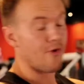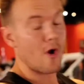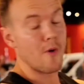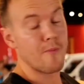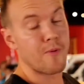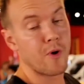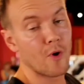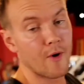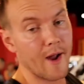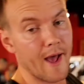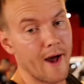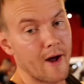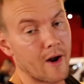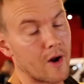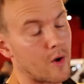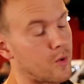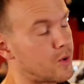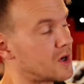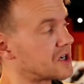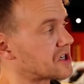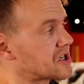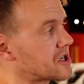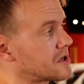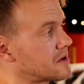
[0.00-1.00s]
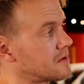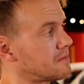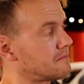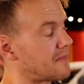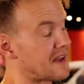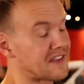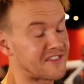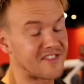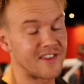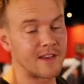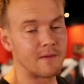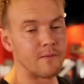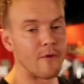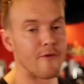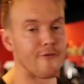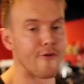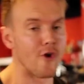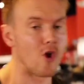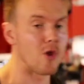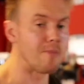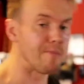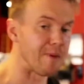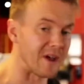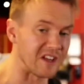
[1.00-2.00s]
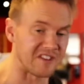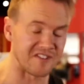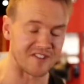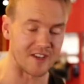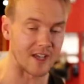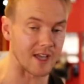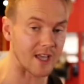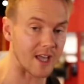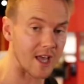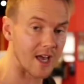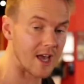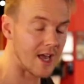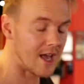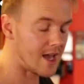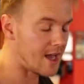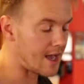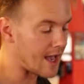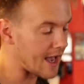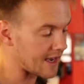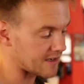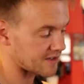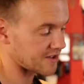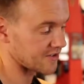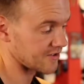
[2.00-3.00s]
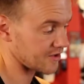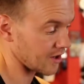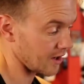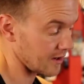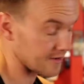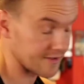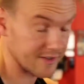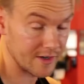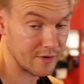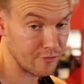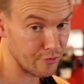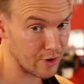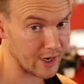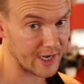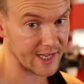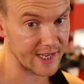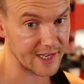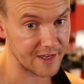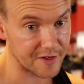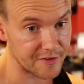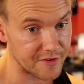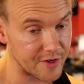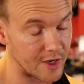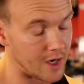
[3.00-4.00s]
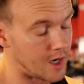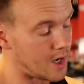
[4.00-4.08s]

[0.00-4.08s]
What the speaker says: rope pull down, which may seem a very basic exercise, and it really is.